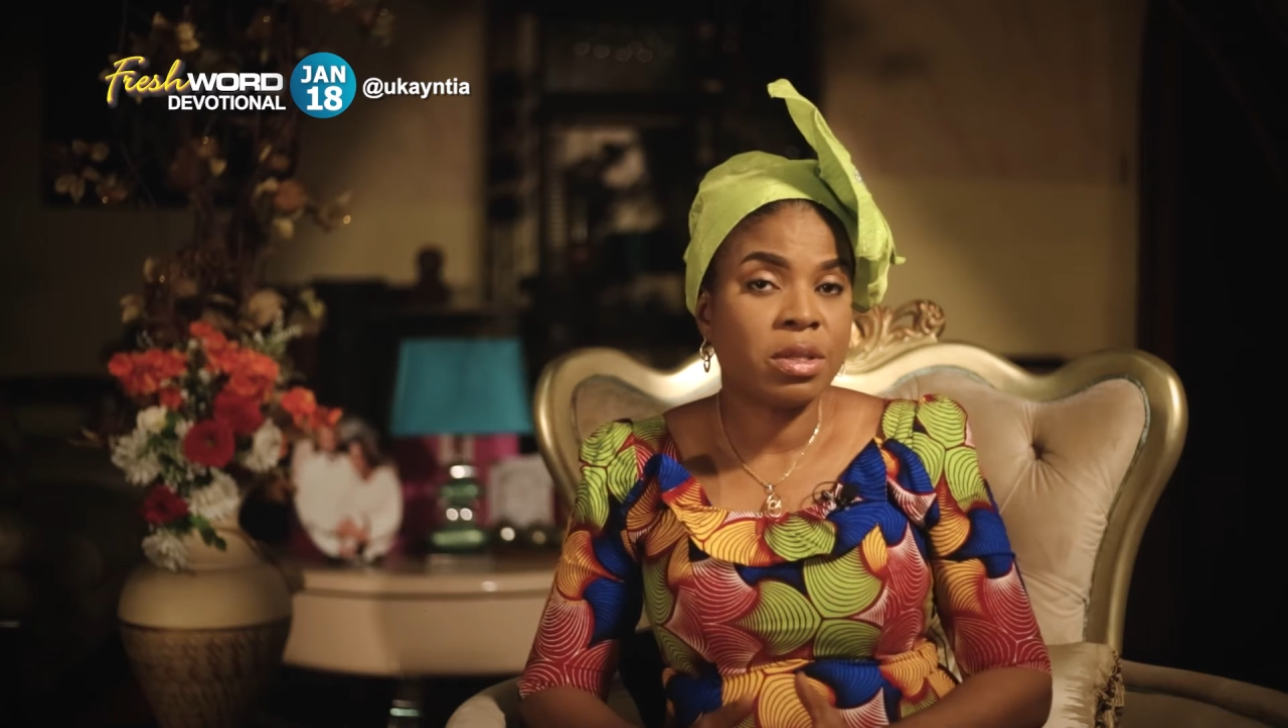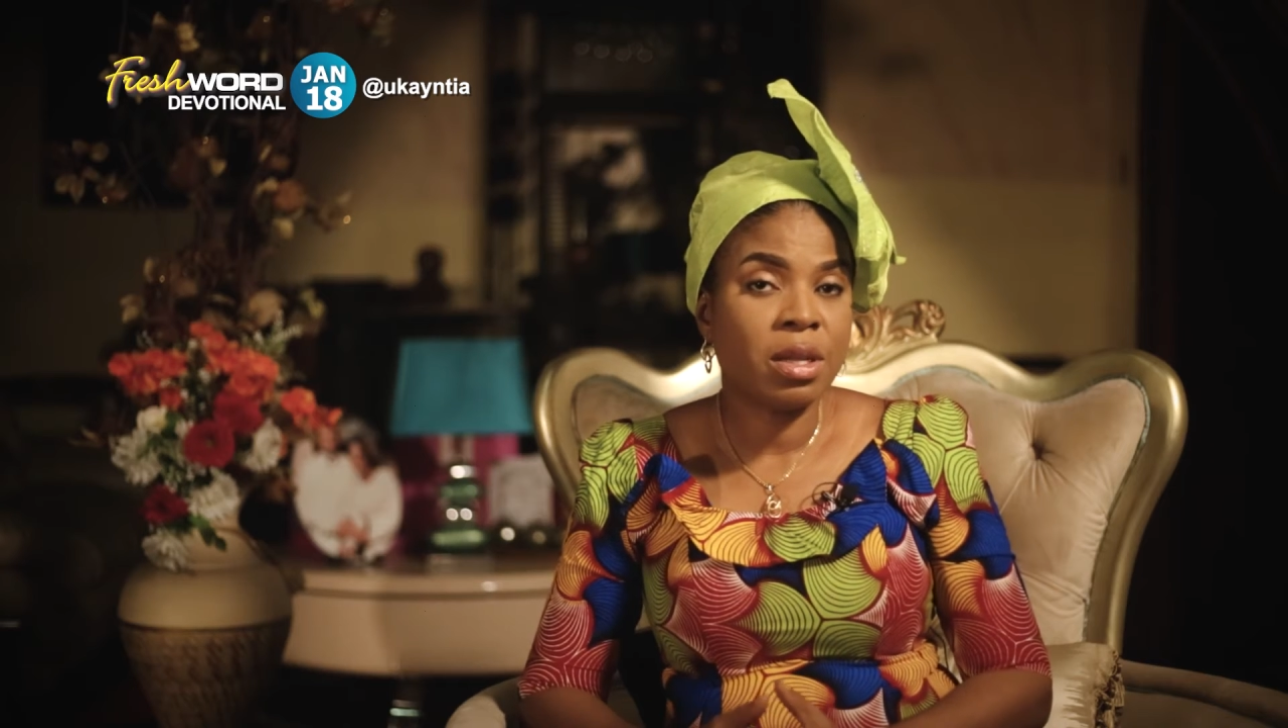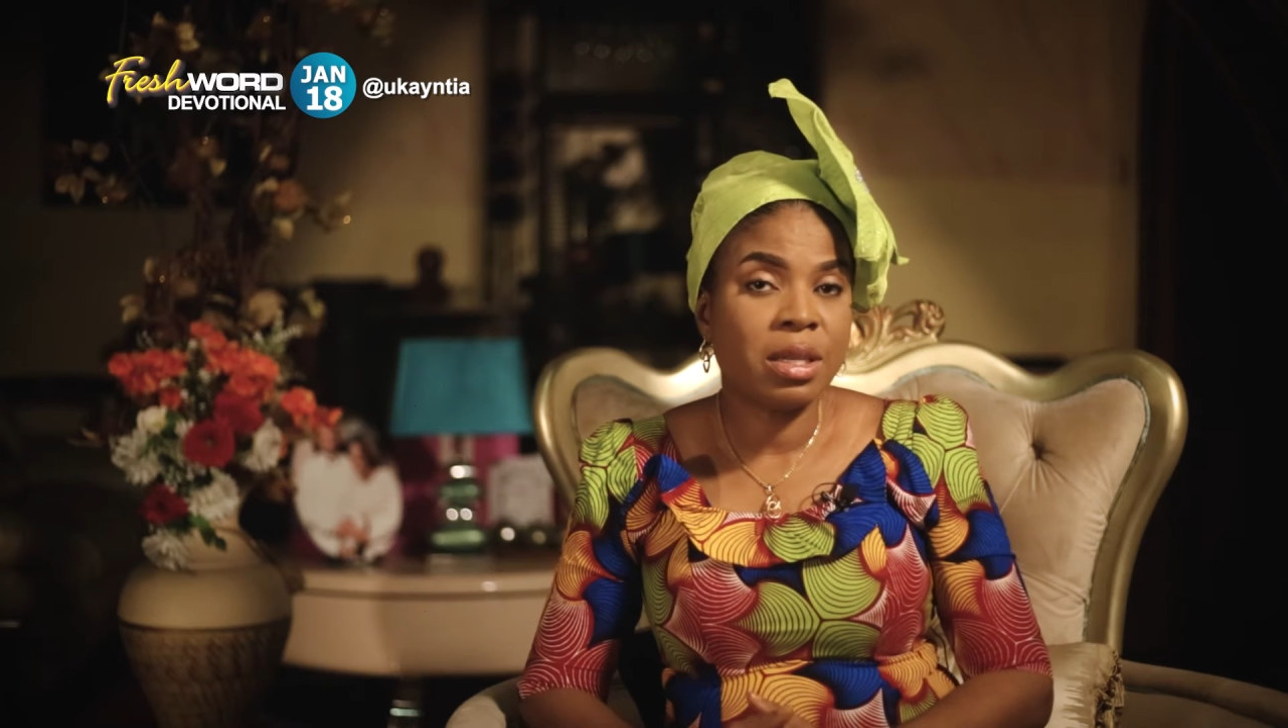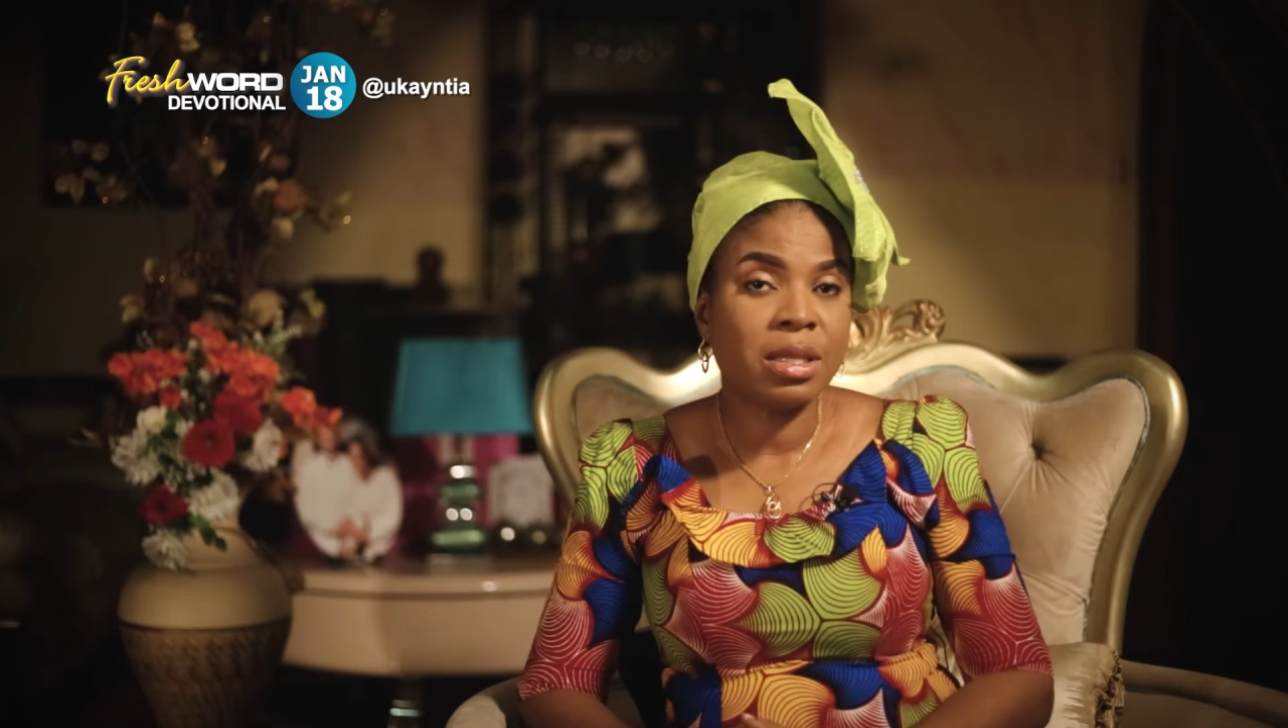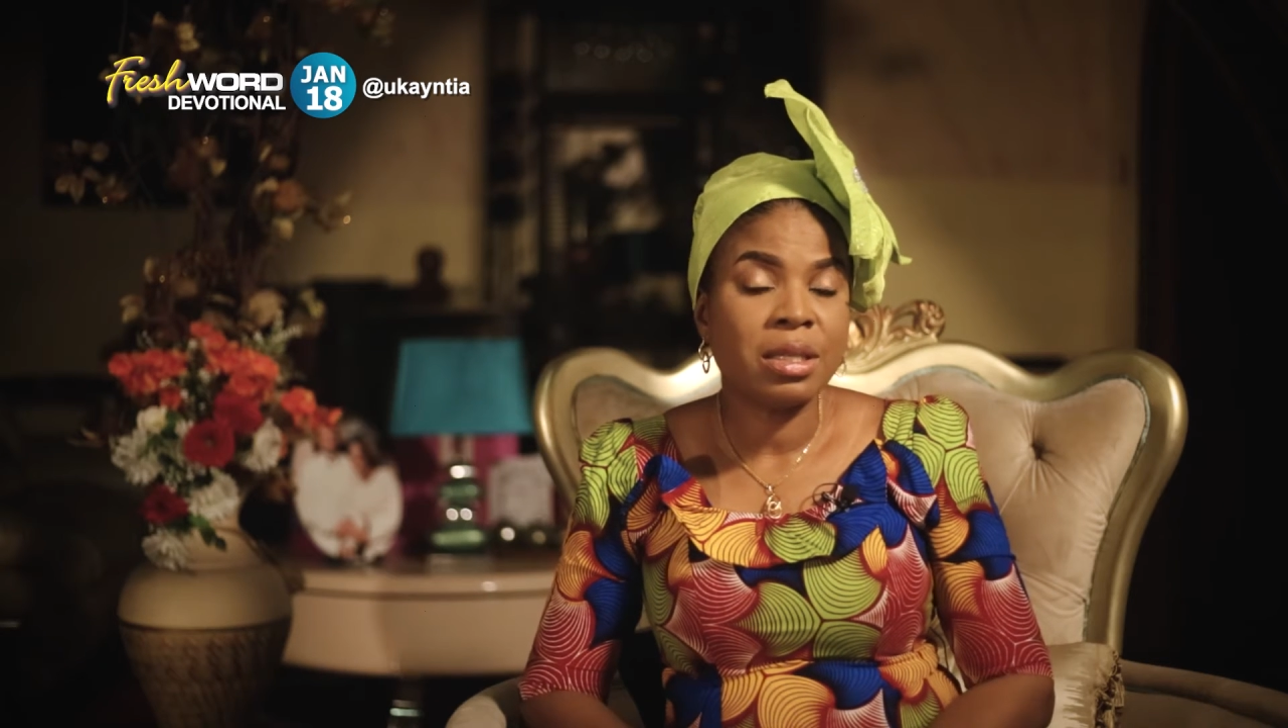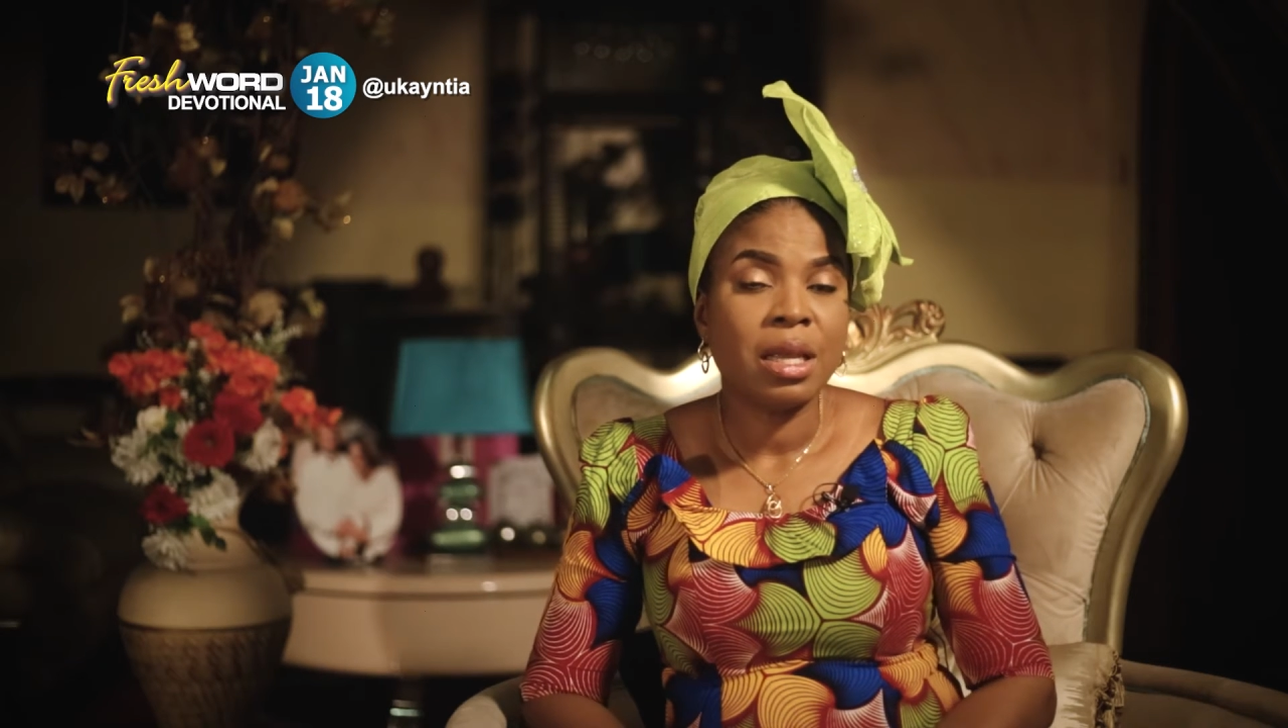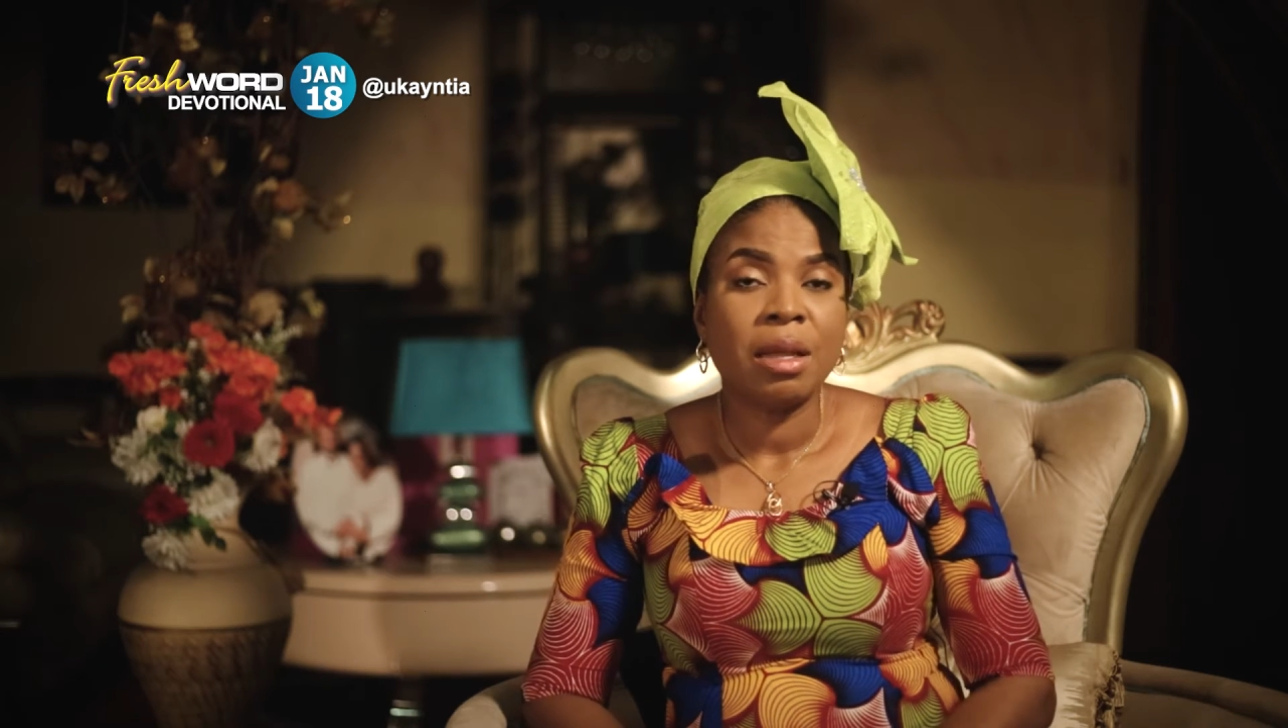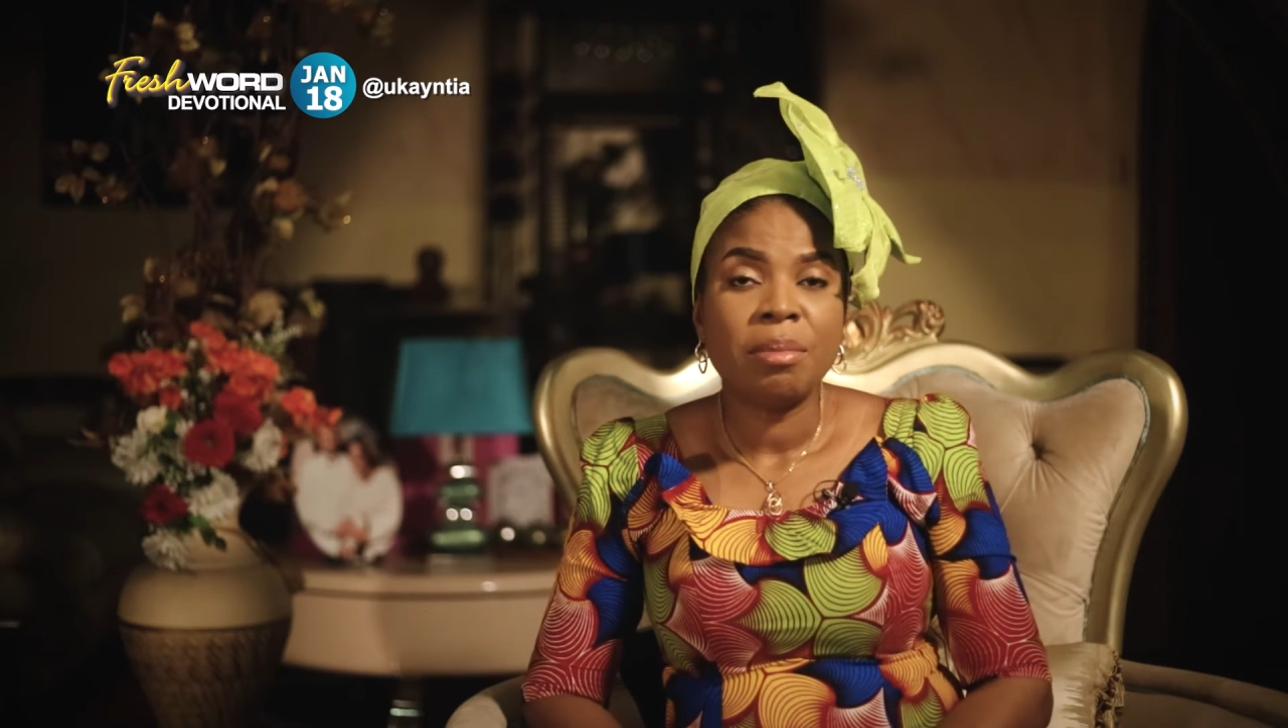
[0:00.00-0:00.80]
studies,